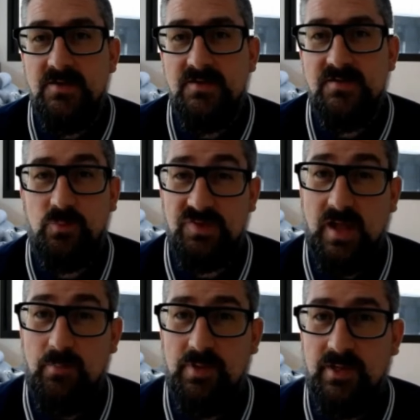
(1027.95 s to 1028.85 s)
said was
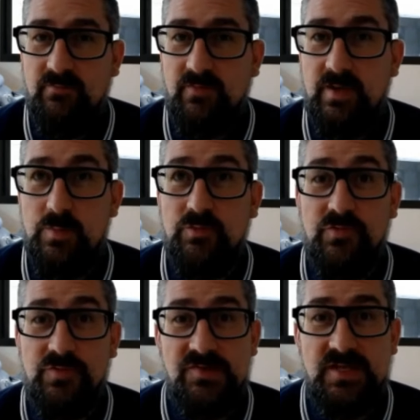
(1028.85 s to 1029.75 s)
happening very much
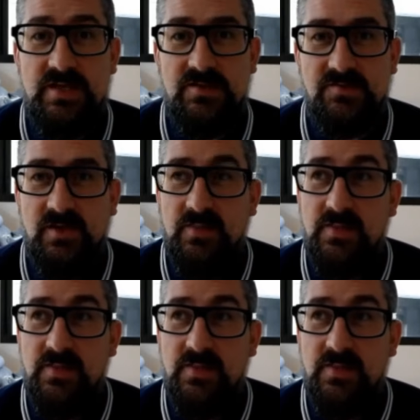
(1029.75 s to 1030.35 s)
in the States,